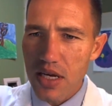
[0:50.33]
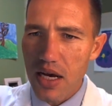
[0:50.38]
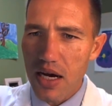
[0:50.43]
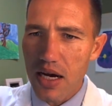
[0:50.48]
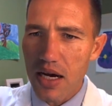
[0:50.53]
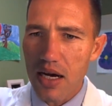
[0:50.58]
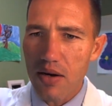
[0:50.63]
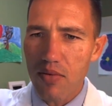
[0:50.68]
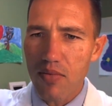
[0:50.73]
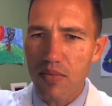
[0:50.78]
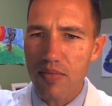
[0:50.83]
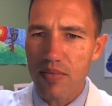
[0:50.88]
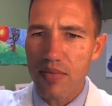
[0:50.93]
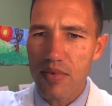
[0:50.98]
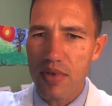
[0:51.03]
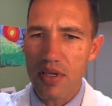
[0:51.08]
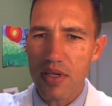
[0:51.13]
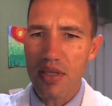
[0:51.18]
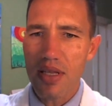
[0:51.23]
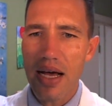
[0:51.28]

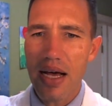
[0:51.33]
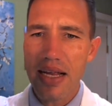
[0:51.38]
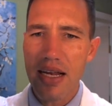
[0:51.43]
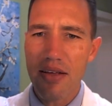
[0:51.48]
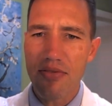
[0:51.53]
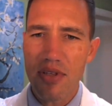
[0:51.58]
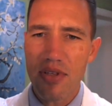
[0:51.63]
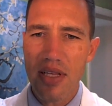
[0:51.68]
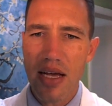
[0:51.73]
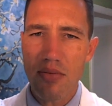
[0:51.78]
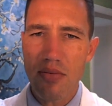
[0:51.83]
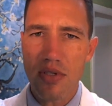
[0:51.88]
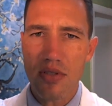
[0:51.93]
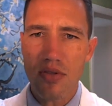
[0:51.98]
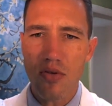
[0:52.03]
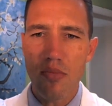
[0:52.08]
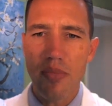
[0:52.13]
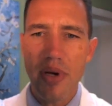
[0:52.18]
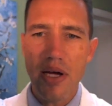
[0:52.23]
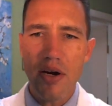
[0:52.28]
the light. If the light was a
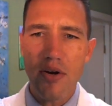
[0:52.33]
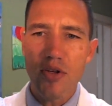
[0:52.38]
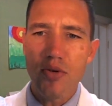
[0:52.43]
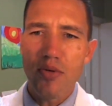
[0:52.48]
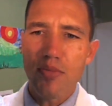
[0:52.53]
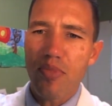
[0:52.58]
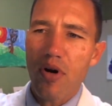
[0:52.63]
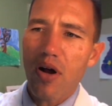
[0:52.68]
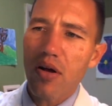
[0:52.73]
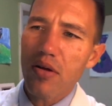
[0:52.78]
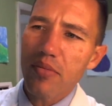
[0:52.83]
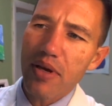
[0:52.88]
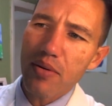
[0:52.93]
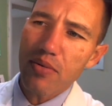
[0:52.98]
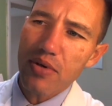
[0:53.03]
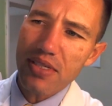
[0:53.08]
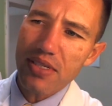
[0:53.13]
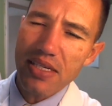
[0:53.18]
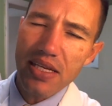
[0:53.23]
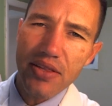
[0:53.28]
little better, you would probably be
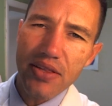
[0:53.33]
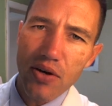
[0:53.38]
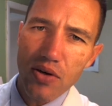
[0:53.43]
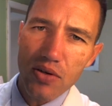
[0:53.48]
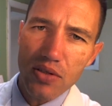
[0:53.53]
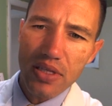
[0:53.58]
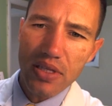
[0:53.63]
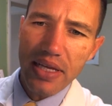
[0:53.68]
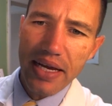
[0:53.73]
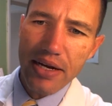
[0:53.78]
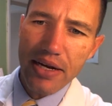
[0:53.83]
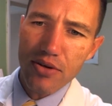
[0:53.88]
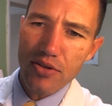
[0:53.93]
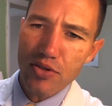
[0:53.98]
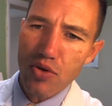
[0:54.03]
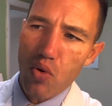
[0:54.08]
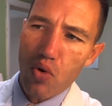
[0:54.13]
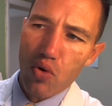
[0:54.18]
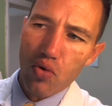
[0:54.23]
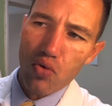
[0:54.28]
able to see there are
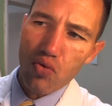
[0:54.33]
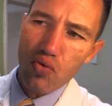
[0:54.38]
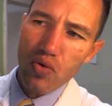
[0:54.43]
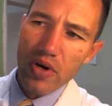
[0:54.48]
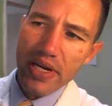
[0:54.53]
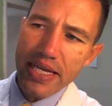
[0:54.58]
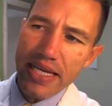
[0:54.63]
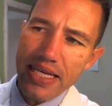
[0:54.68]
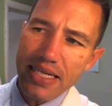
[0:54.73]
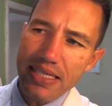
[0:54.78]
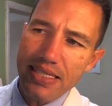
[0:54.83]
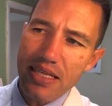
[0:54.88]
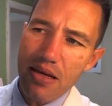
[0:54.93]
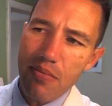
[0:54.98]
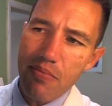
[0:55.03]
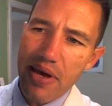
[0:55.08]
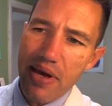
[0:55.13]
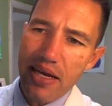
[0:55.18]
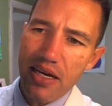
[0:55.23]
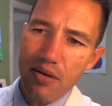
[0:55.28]
layers or rings
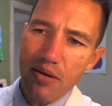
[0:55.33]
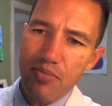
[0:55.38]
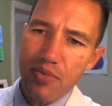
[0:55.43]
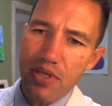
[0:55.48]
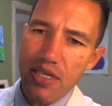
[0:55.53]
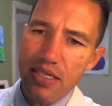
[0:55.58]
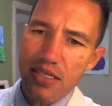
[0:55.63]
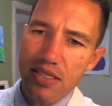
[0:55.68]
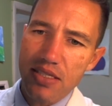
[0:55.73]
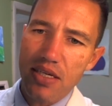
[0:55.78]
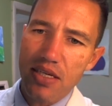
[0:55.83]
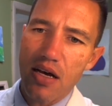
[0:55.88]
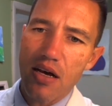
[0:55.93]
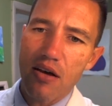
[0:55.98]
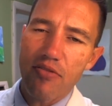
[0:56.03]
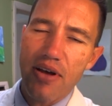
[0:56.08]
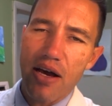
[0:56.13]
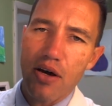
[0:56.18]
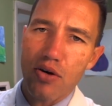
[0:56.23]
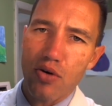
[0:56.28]
that make up this
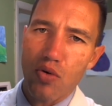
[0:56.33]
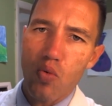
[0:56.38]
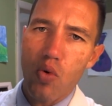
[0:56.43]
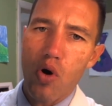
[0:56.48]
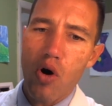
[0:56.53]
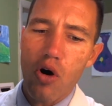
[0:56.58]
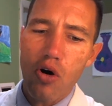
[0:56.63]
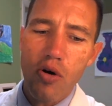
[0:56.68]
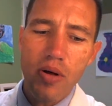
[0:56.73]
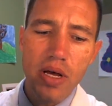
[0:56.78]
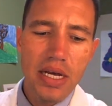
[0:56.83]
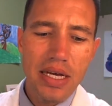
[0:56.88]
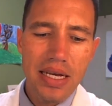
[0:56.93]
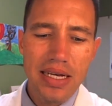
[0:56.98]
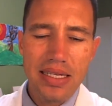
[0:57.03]
tough outer wall.